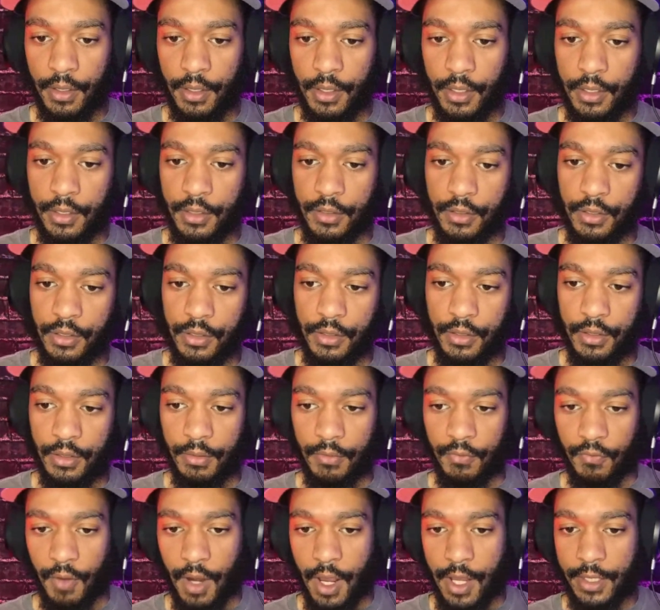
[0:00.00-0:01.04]
He's
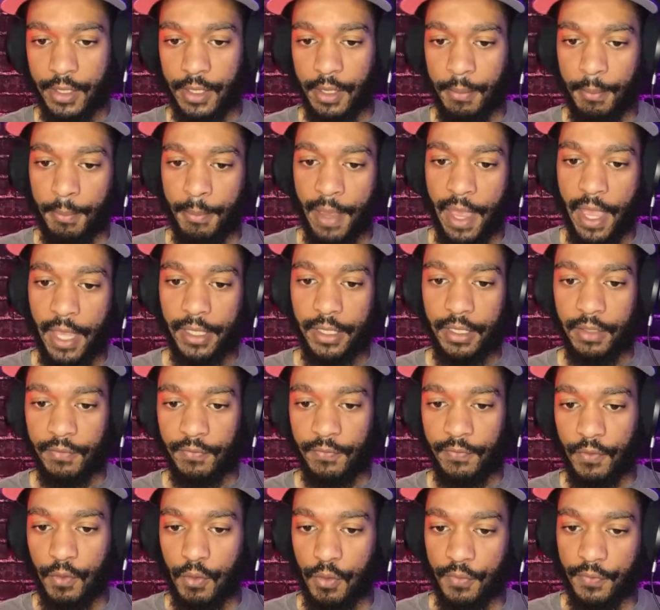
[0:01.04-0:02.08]
rocking back and
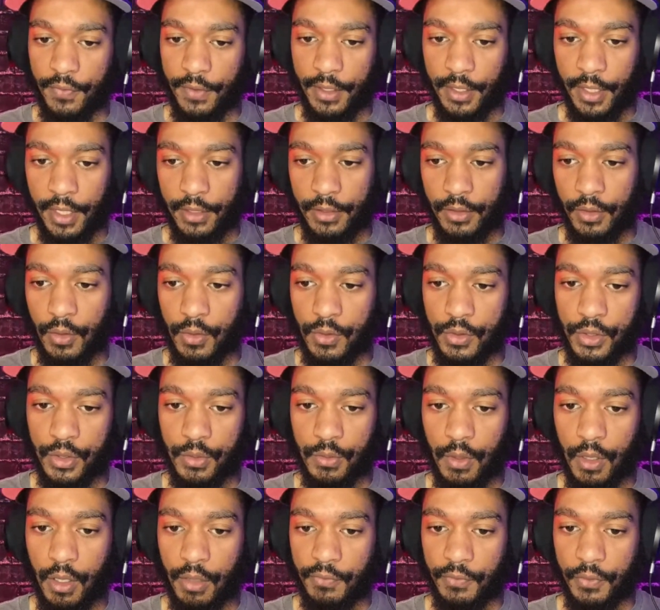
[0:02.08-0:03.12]
forth and that throws you
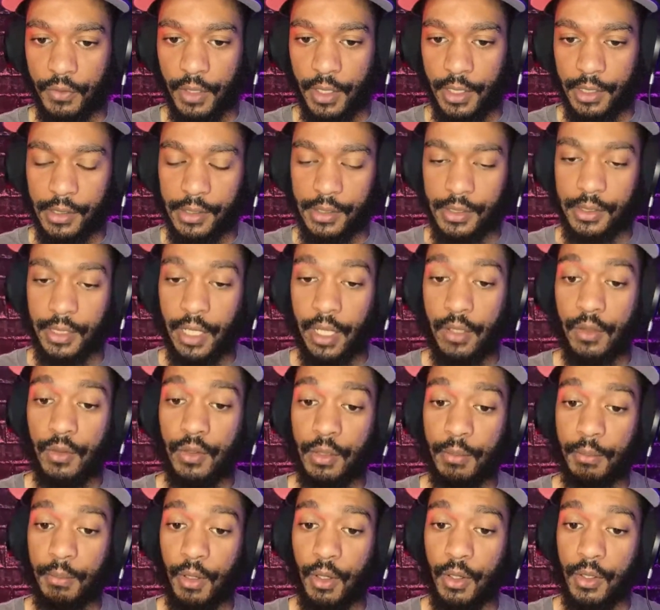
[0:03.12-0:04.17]
off. You gotta stay on the
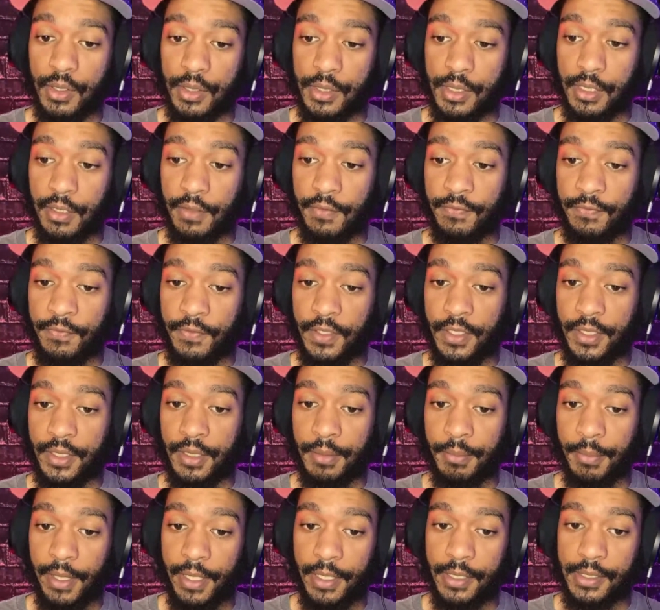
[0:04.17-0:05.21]
balls of your feet to
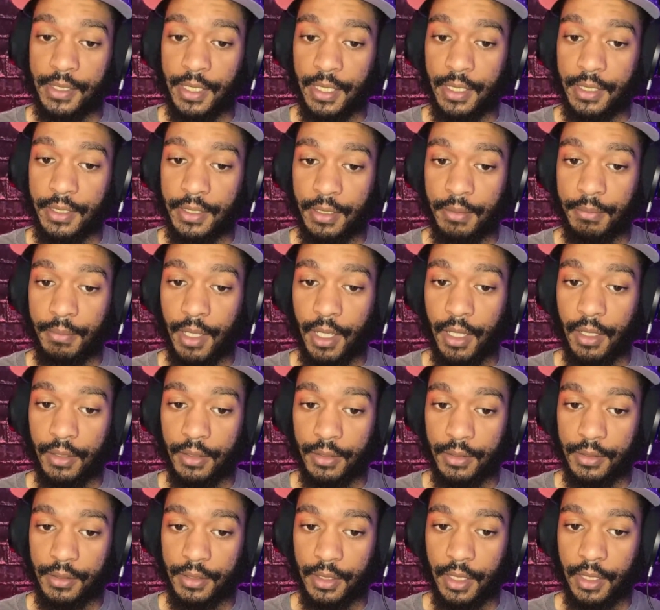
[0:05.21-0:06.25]
maintain your balance.